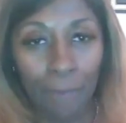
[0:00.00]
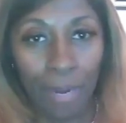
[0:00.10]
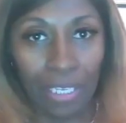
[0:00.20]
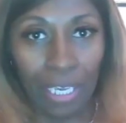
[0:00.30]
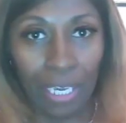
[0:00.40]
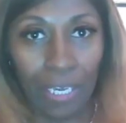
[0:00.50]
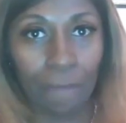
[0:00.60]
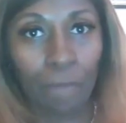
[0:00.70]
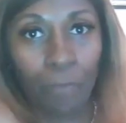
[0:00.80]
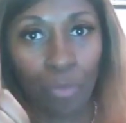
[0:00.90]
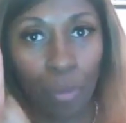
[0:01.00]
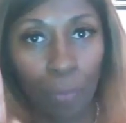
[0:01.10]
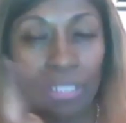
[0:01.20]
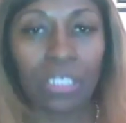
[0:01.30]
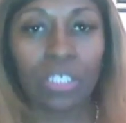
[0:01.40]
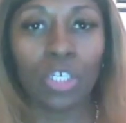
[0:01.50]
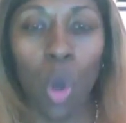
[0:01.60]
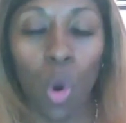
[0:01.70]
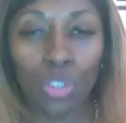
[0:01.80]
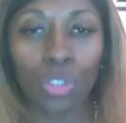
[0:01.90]
Again, but this
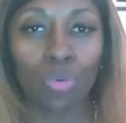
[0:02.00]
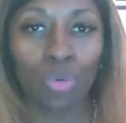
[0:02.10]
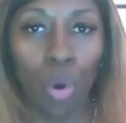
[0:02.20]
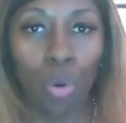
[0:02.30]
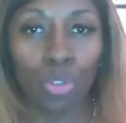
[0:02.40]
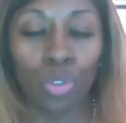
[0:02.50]
also goes